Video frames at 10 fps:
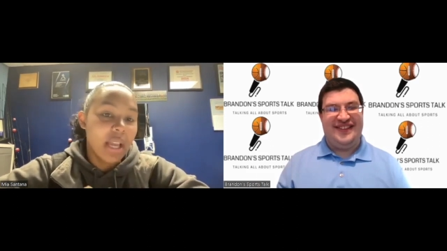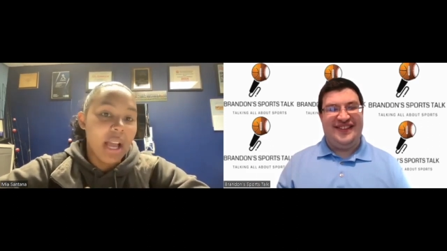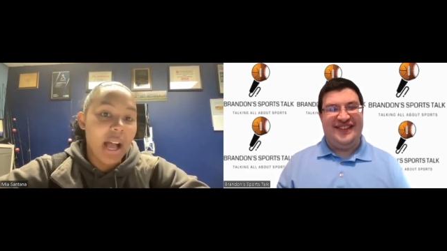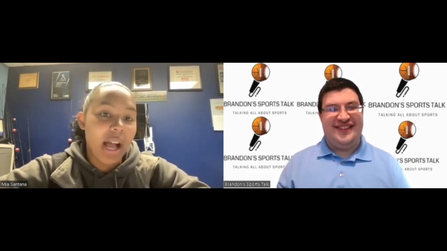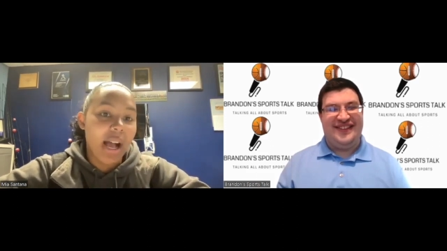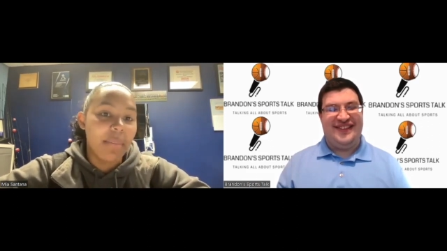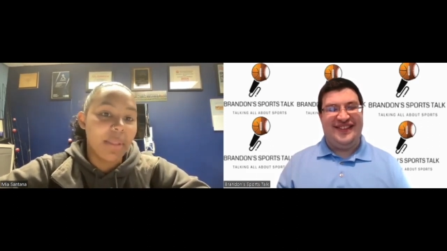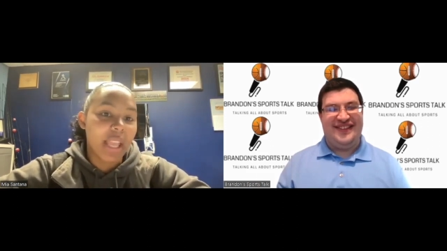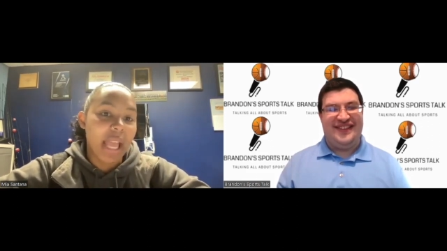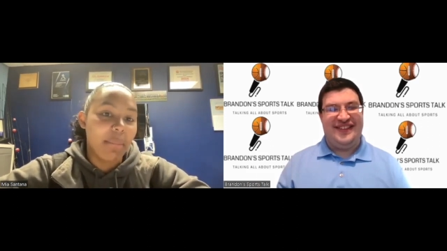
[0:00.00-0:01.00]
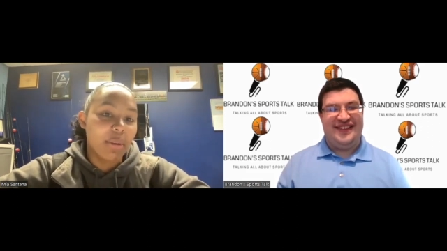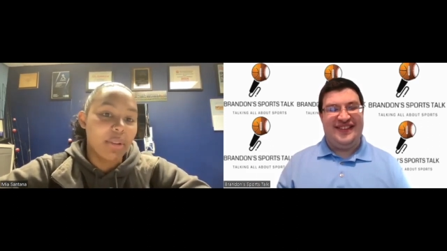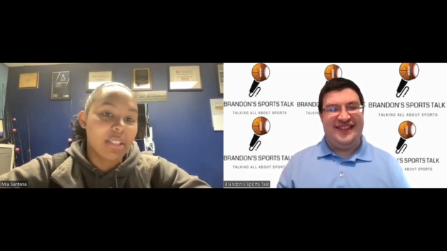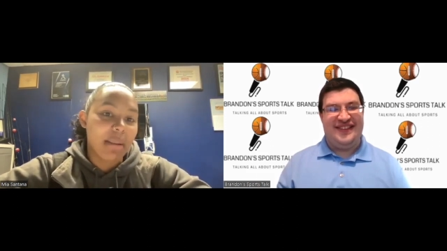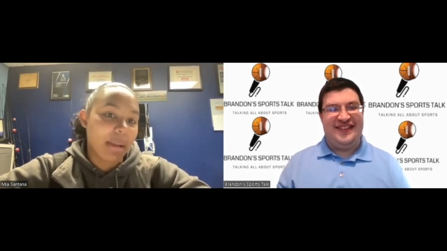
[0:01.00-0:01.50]
Speaker 1: the
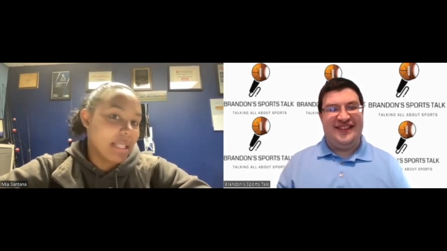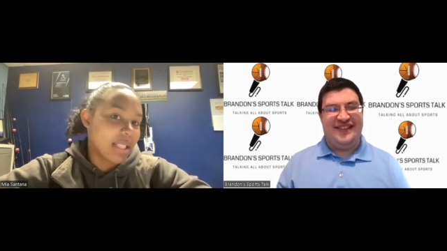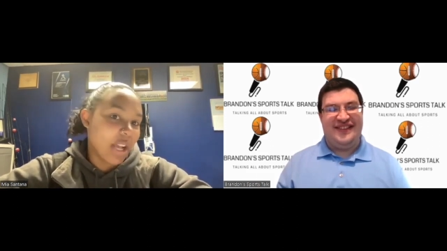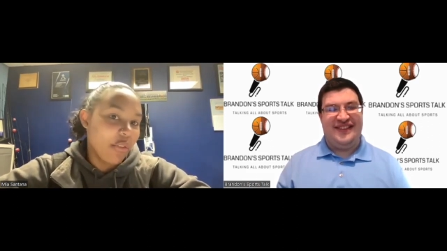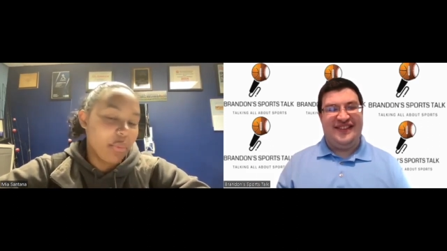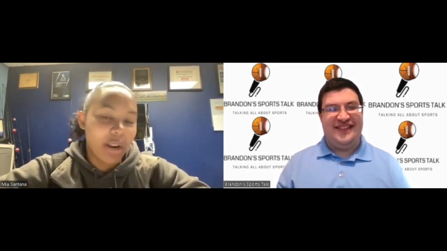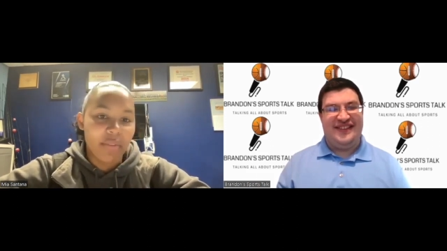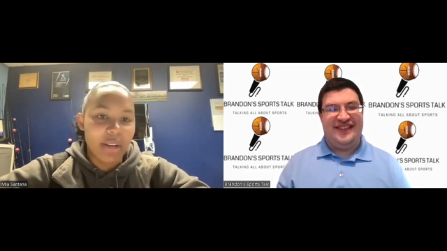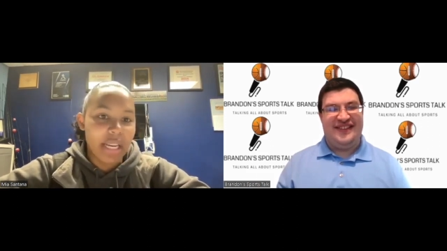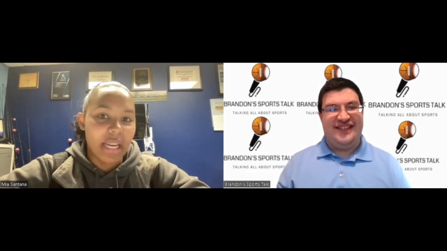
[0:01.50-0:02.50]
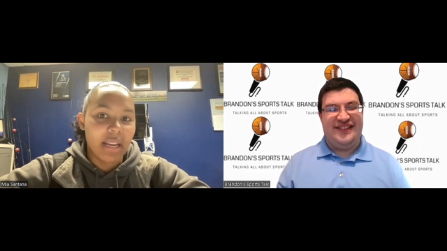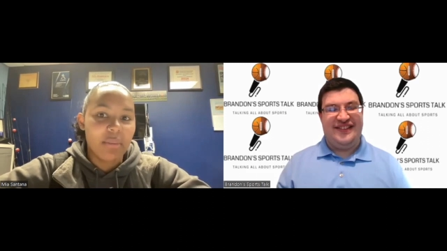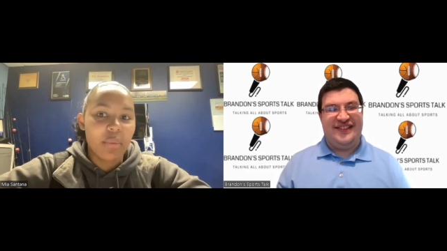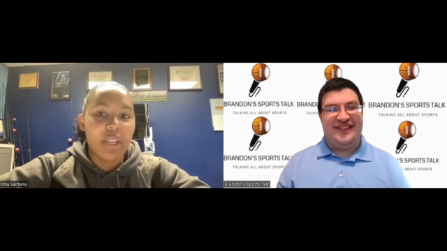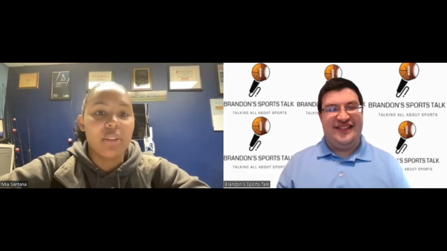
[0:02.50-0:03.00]
Camels and myself whenever
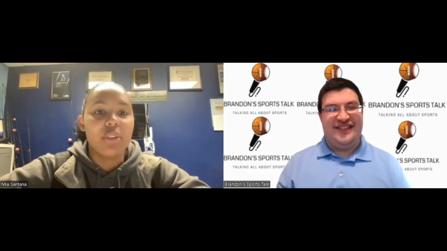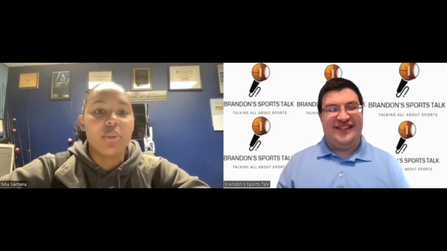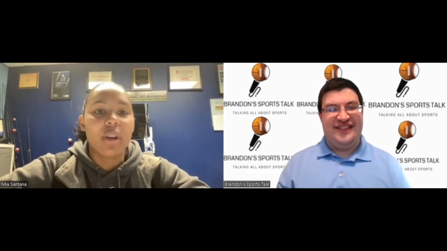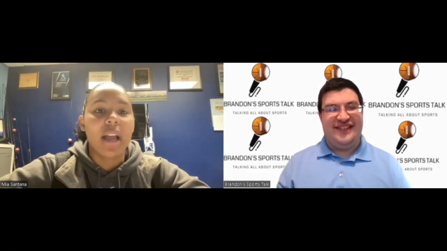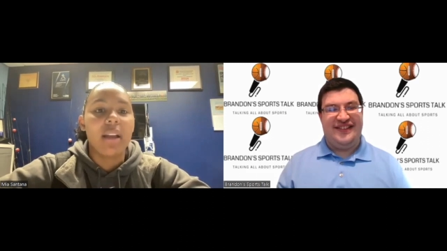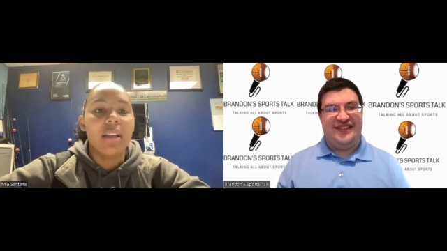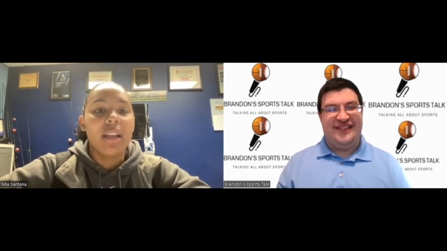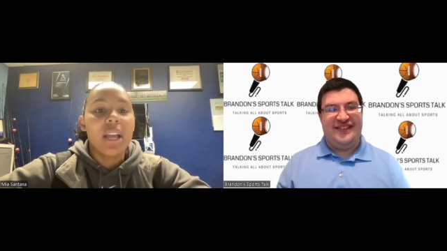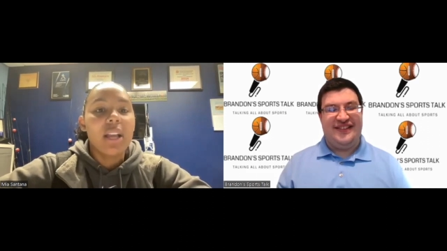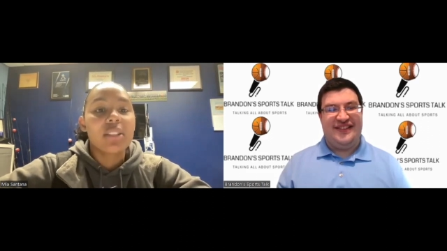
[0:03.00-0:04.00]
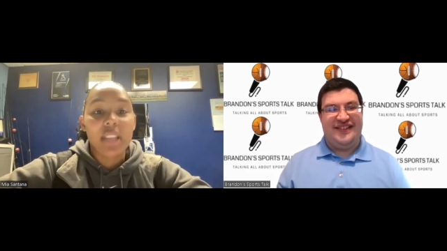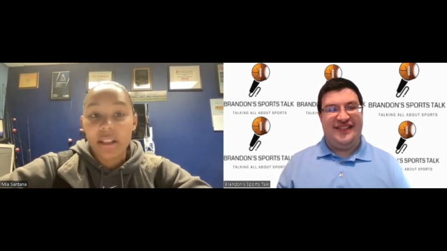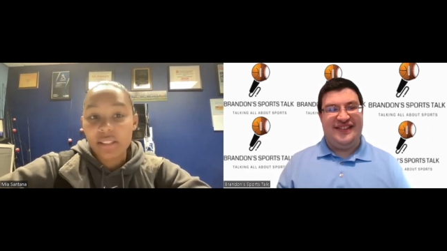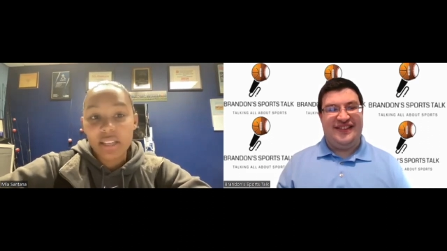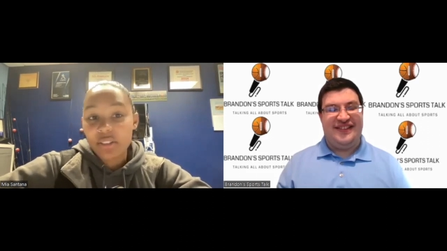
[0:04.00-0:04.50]
needed. We do. So yeah,
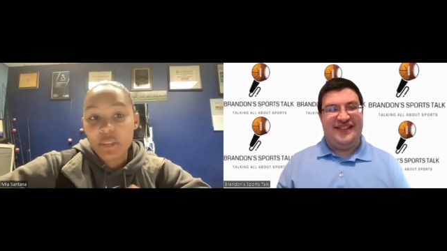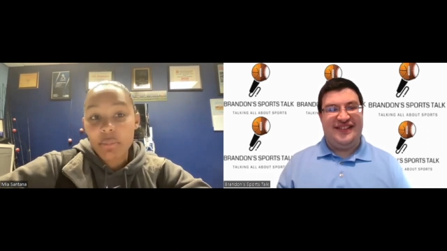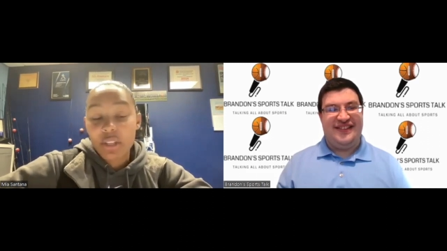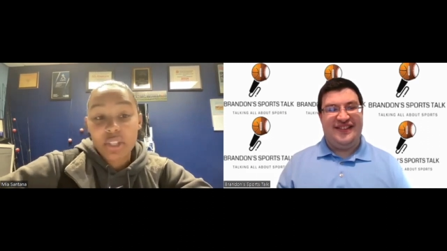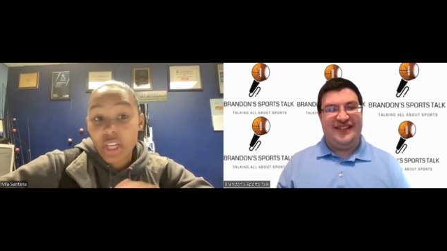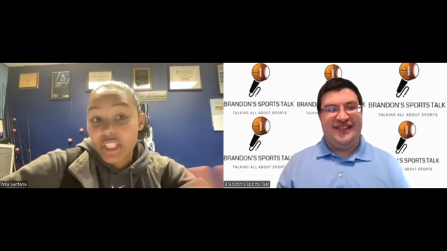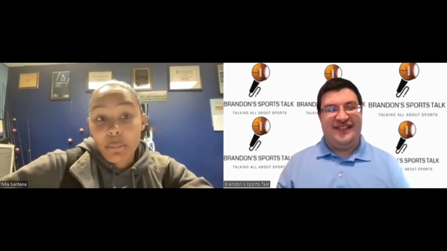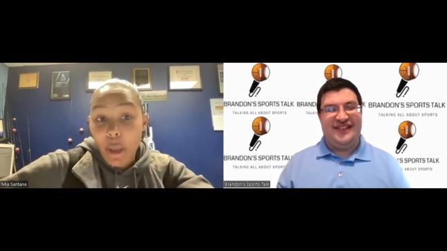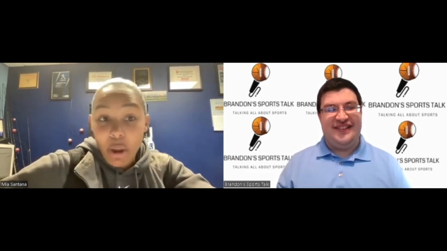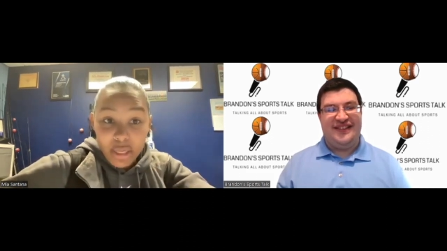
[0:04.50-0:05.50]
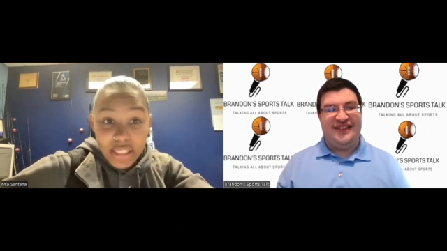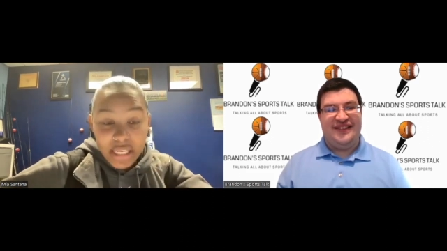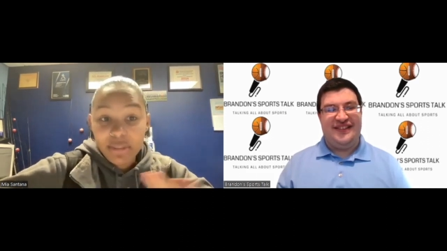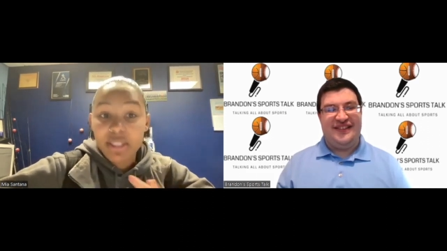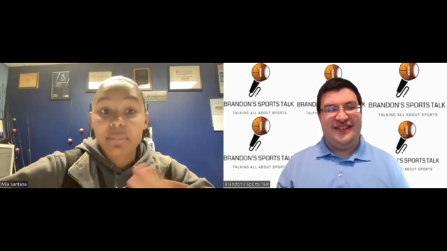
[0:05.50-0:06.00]
it's not typically just about our
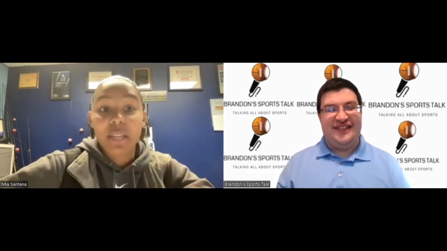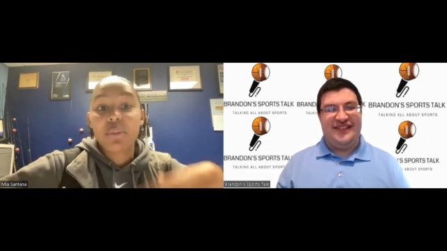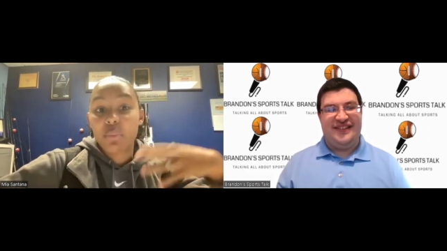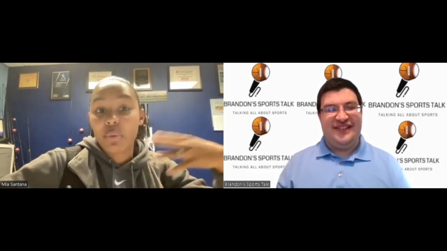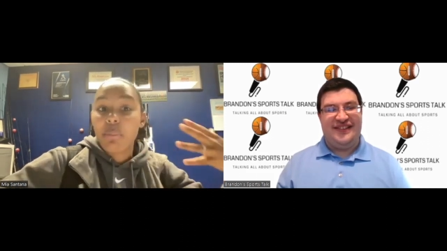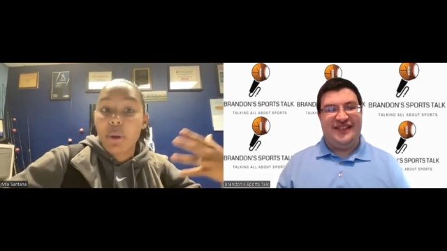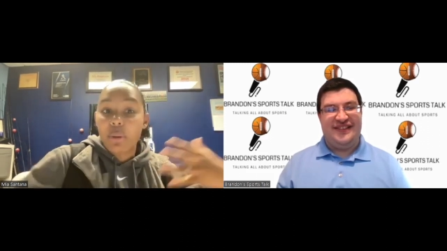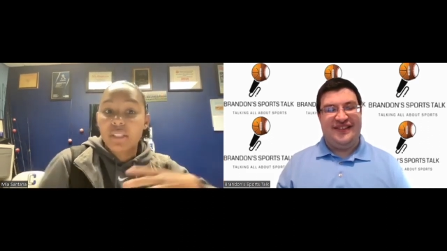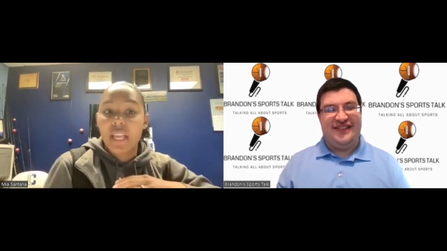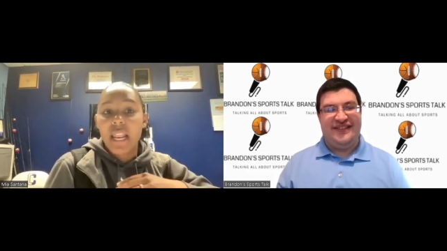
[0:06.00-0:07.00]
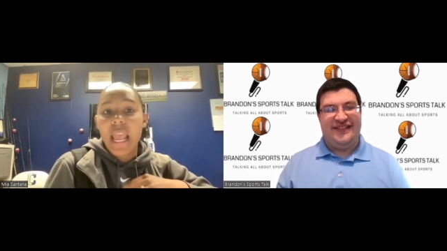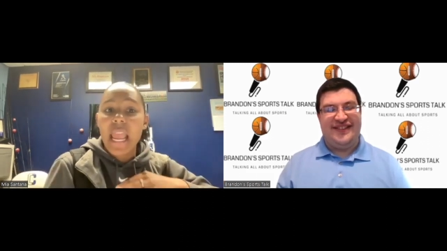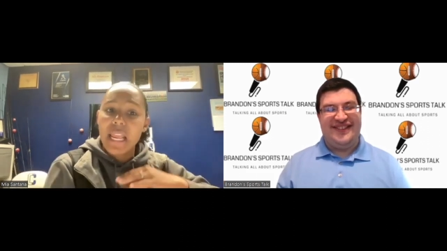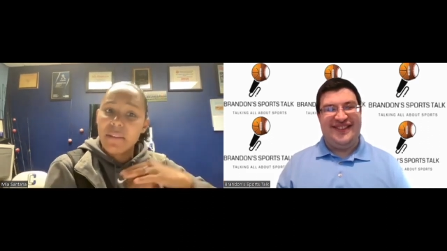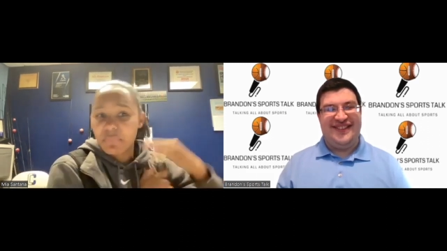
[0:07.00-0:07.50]
team. Sometimes we will post that, hey,